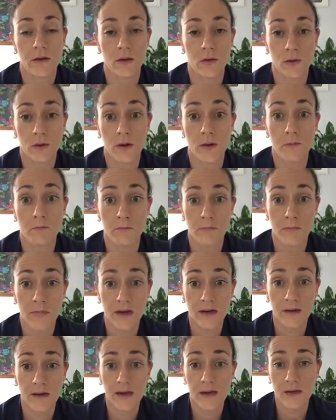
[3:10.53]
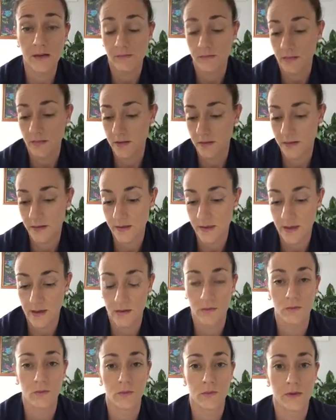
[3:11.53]
on Monday. It's
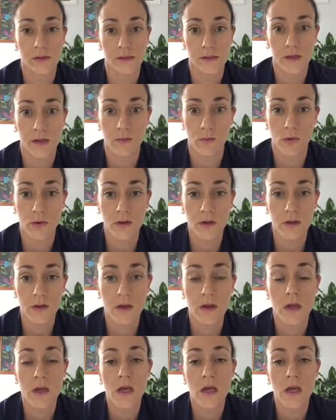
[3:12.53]
now Wednesday morning.